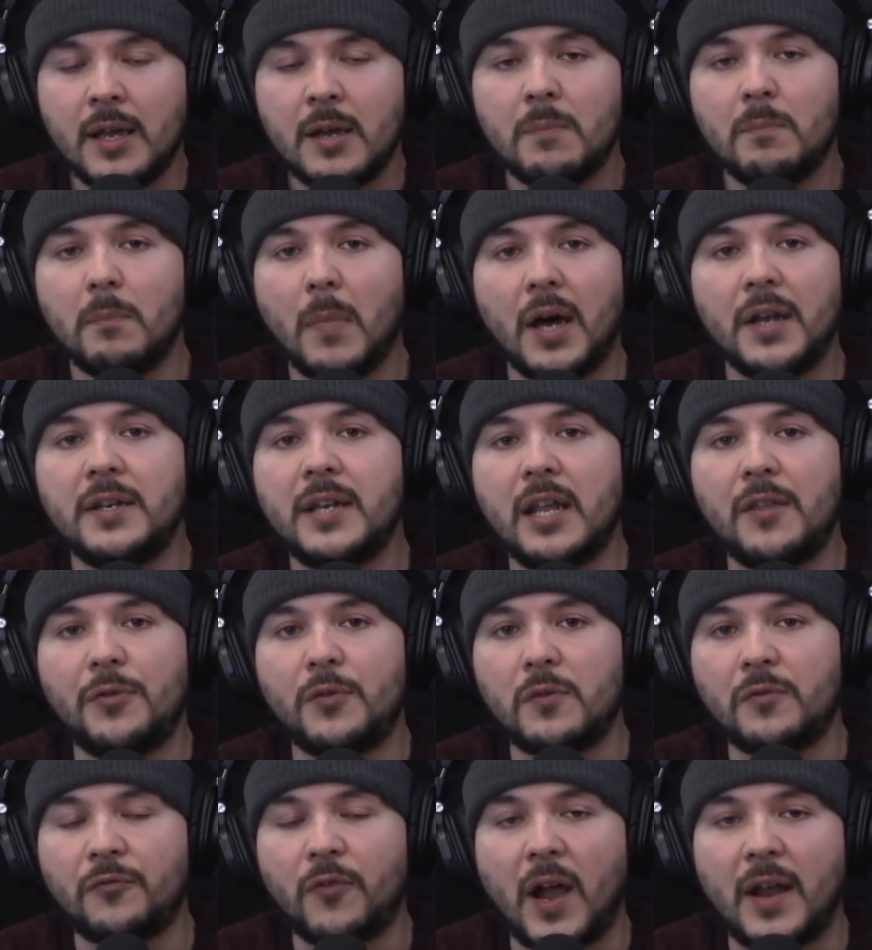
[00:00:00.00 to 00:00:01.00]
Monday
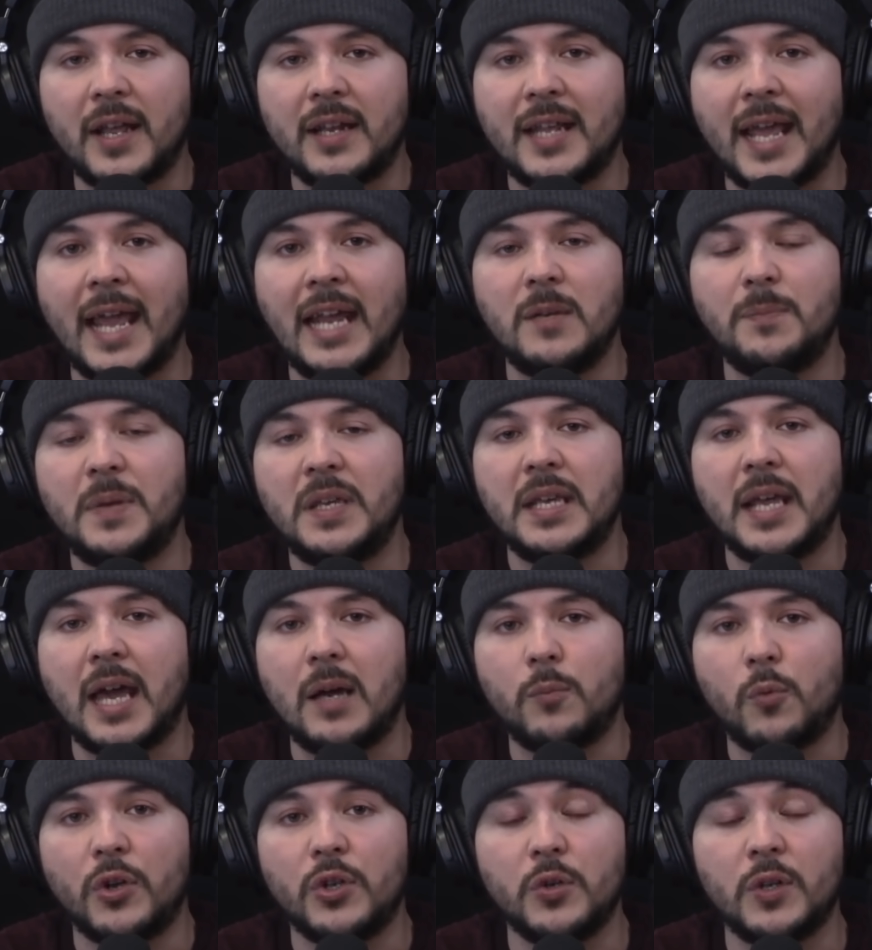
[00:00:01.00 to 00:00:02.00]
through Friday at 8
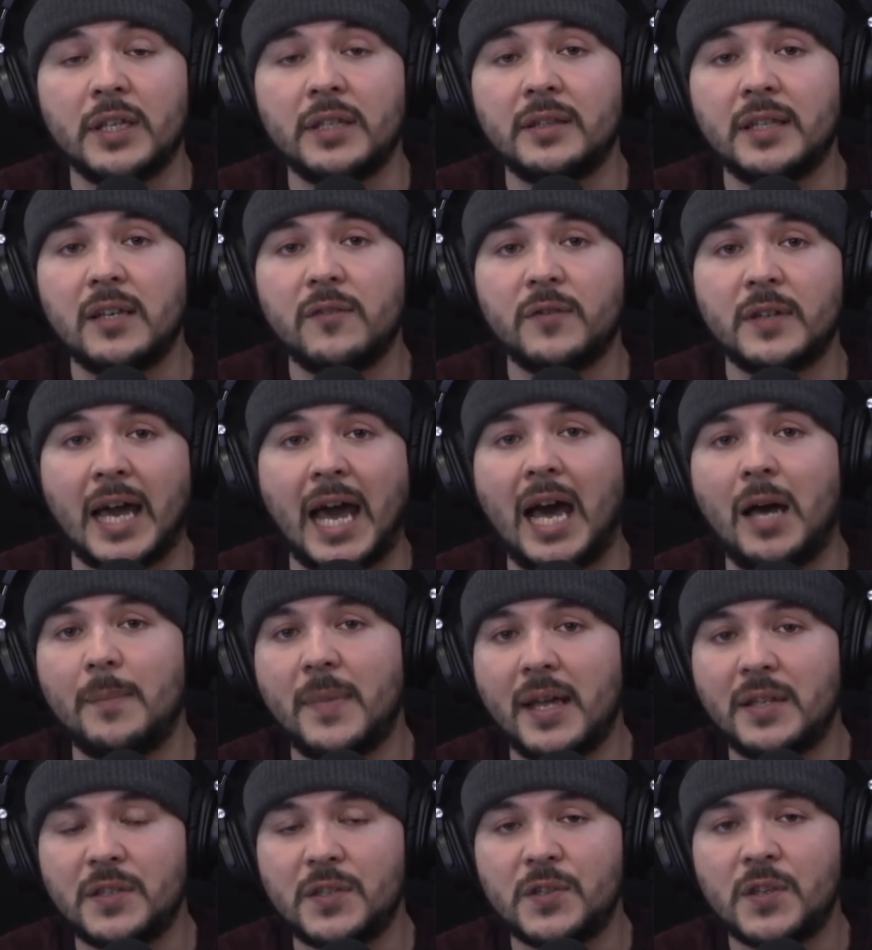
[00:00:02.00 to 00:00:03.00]
p.m., where you can leave
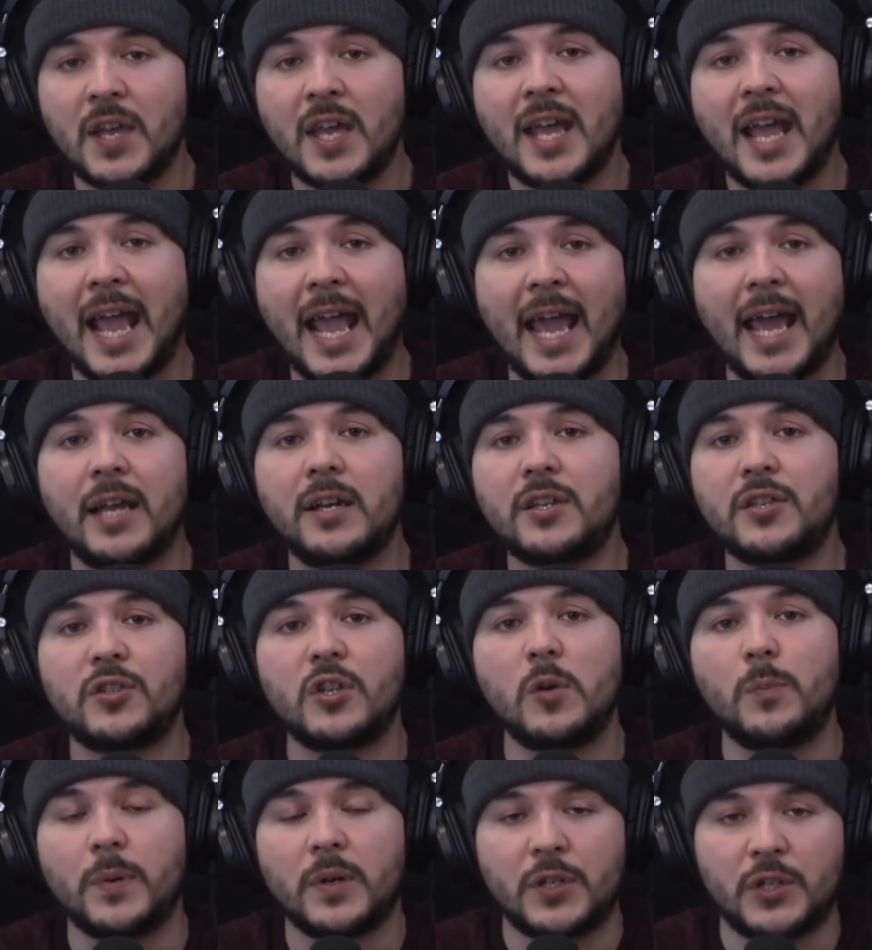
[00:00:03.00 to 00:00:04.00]
comments and
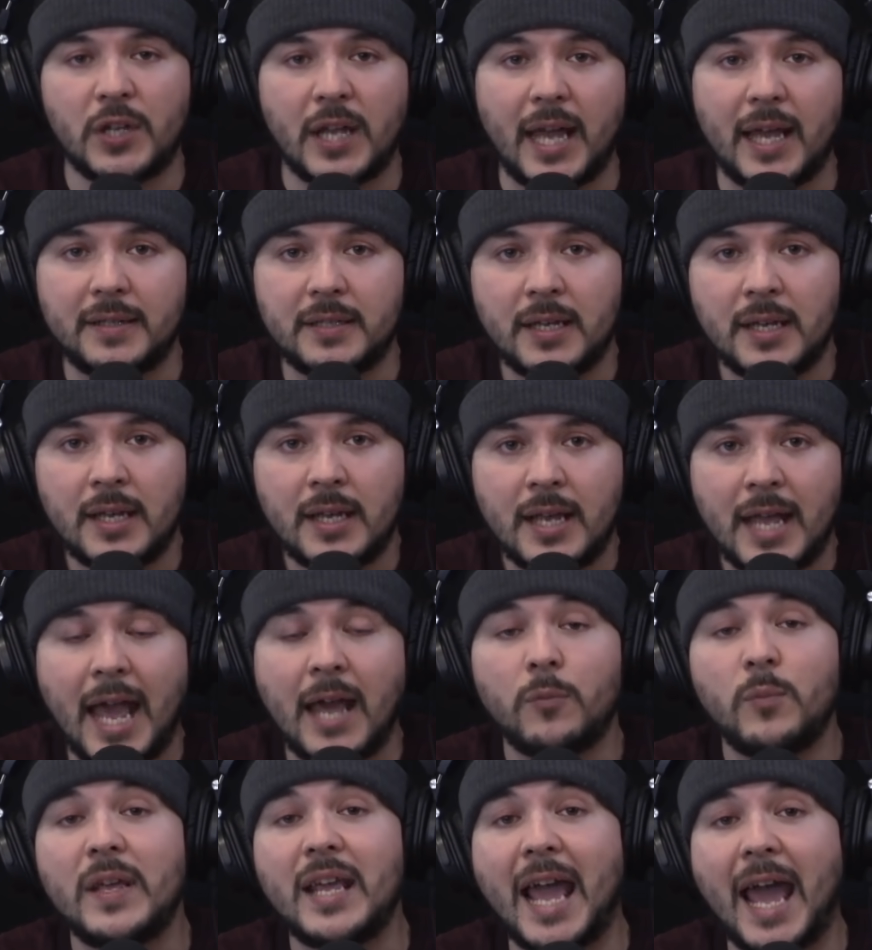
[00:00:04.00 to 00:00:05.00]
super chat,
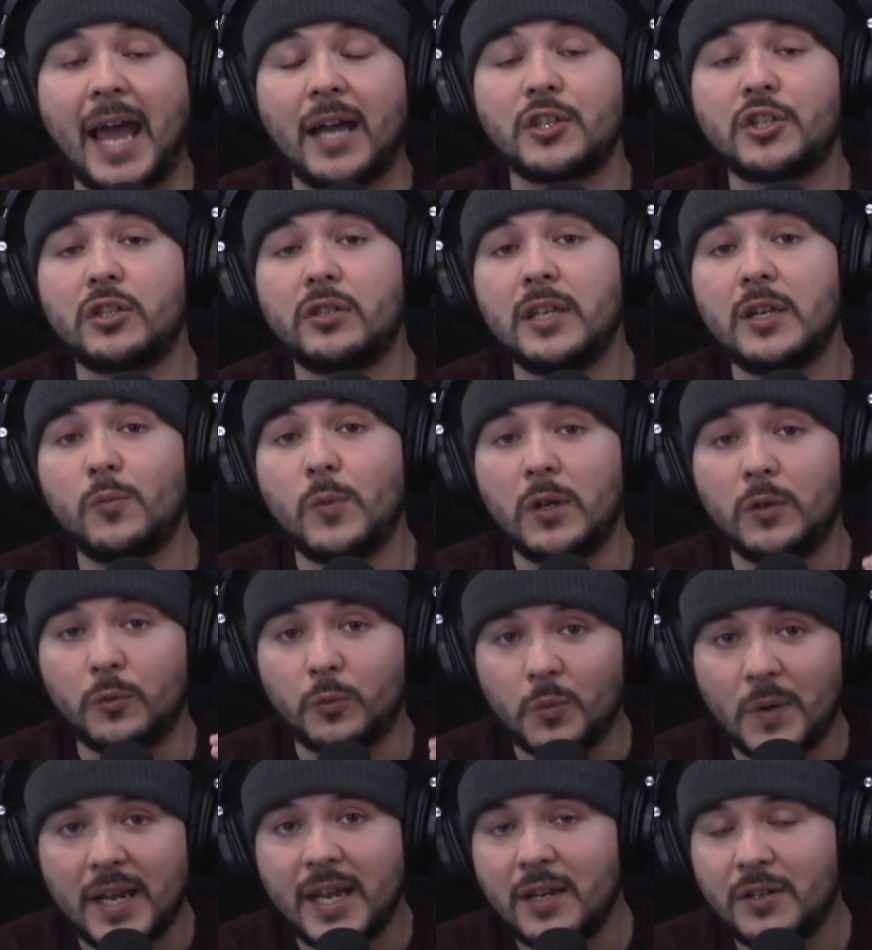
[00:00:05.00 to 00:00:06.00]
and we actually will
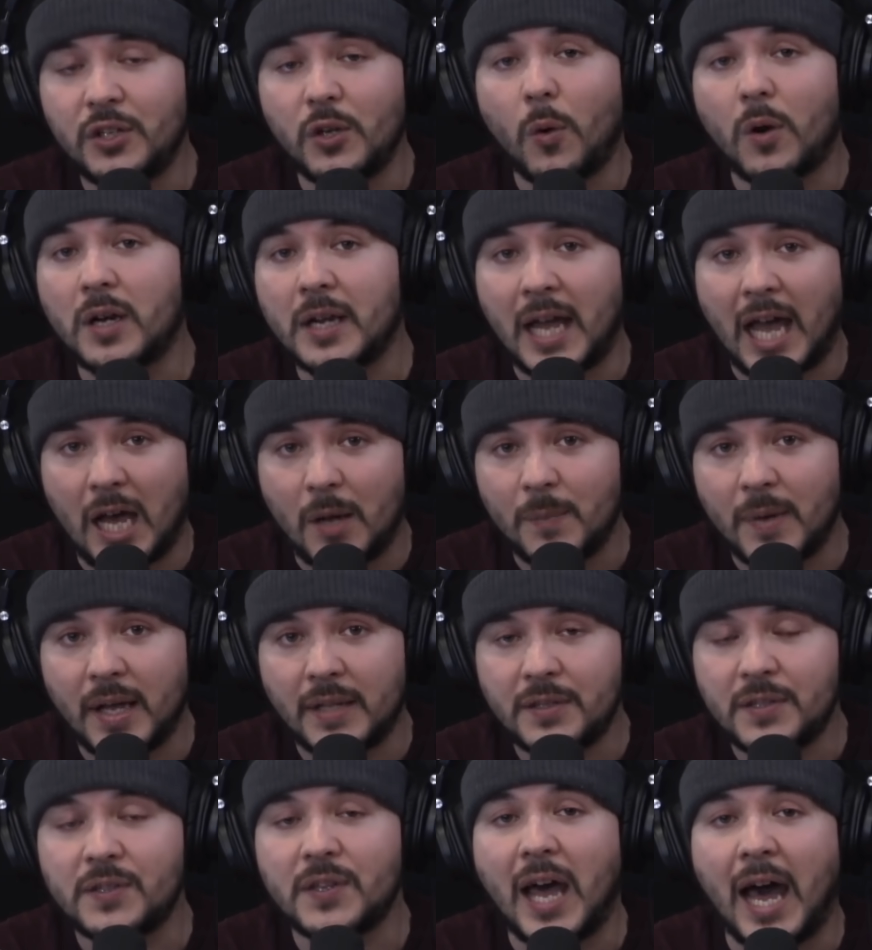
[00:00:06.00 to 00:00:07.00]
read your
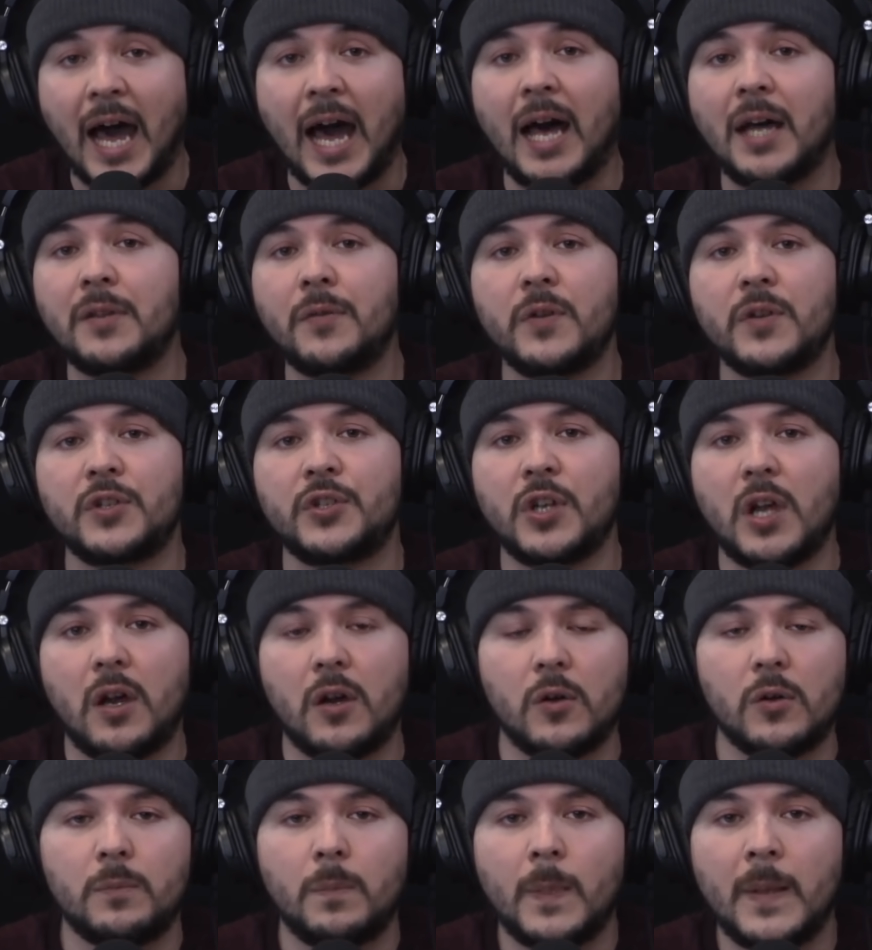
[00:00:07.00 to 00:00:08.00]
comments on the
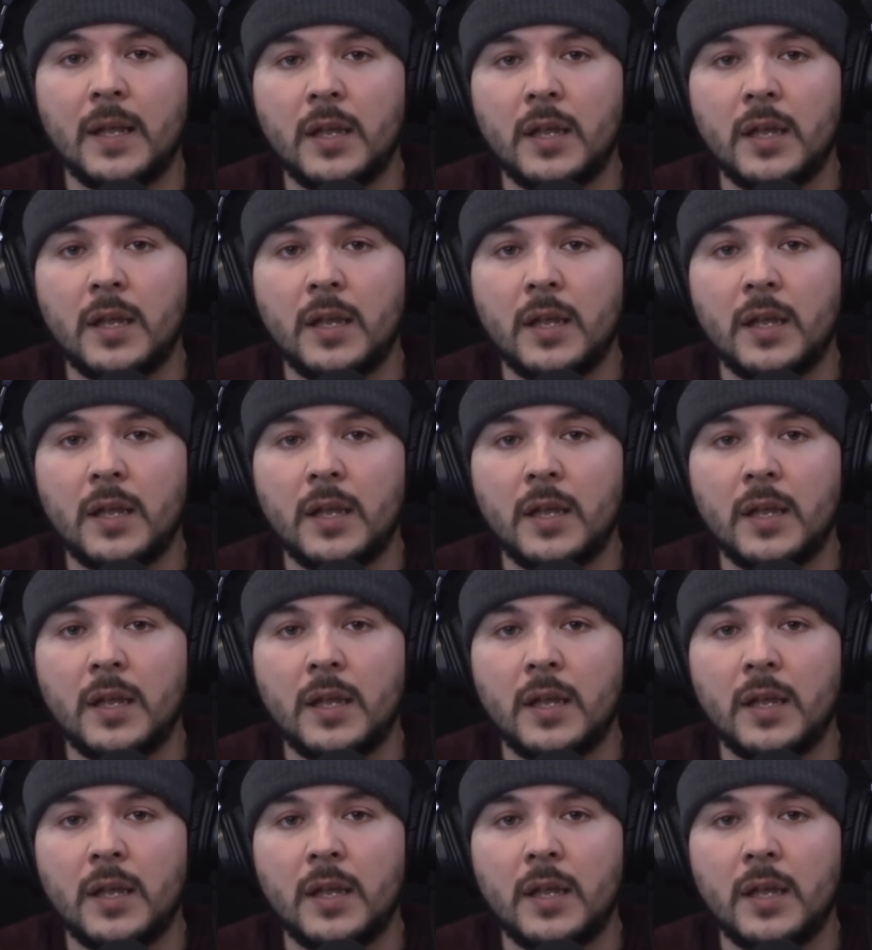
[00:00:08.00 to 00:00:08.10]
show.